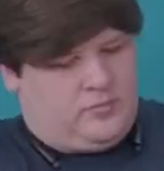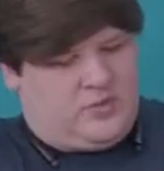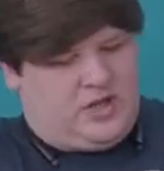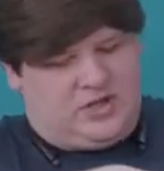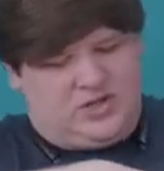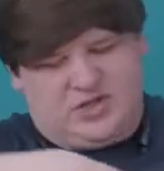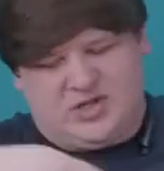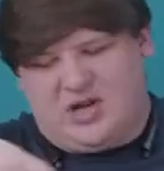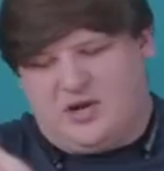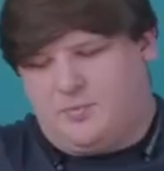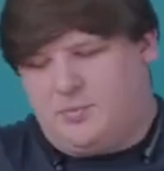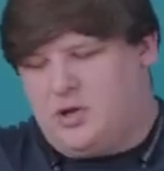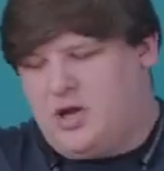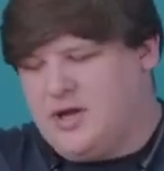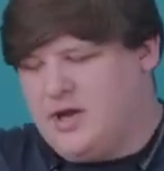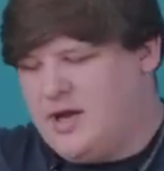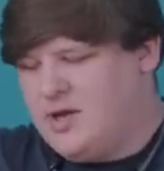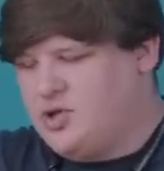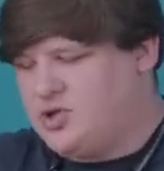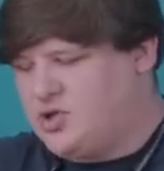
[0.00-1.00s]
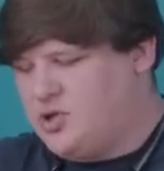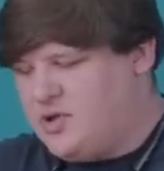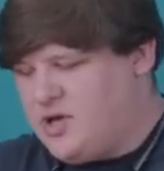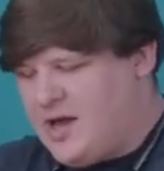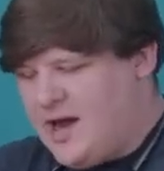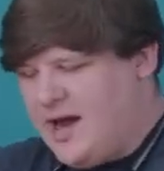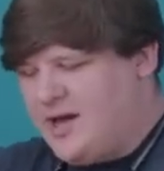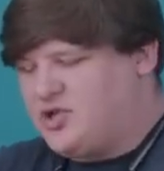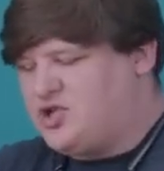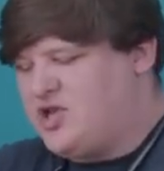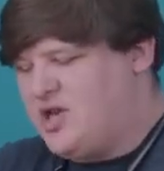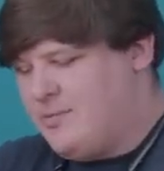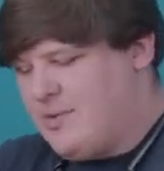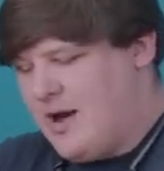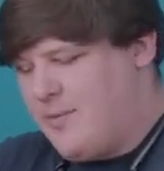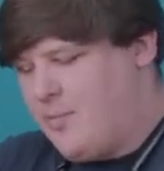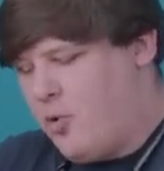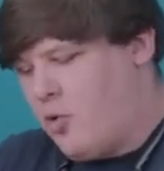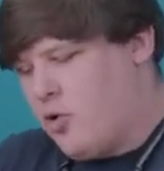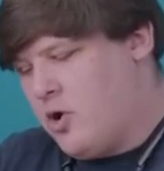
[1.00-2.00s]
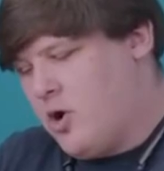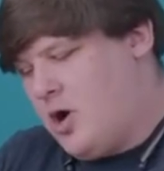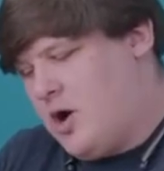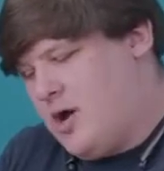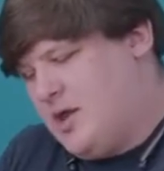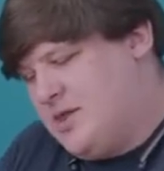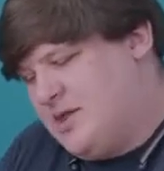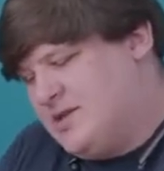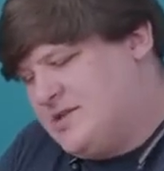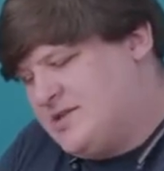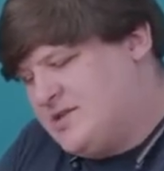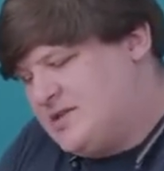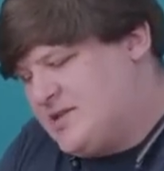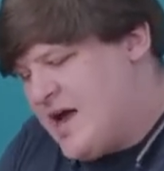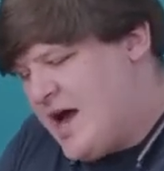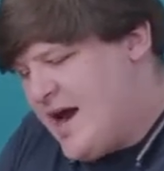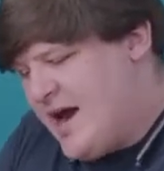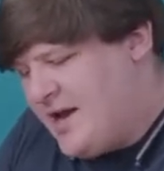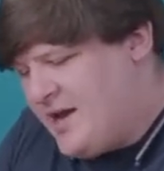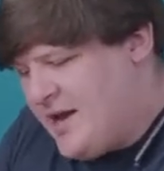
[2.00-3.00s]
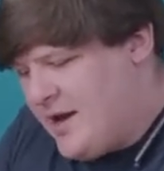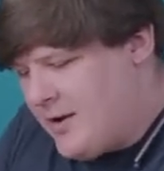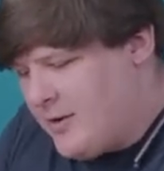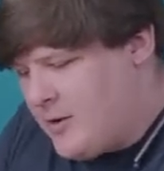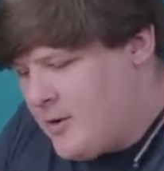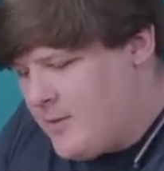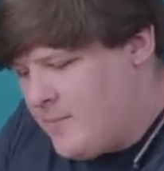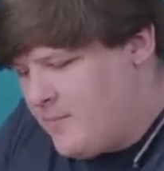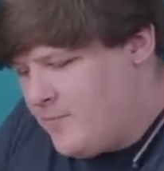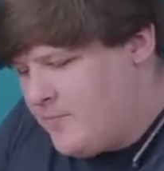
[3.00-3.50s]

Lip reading: Just gonna plug into the HDMI port on the side here.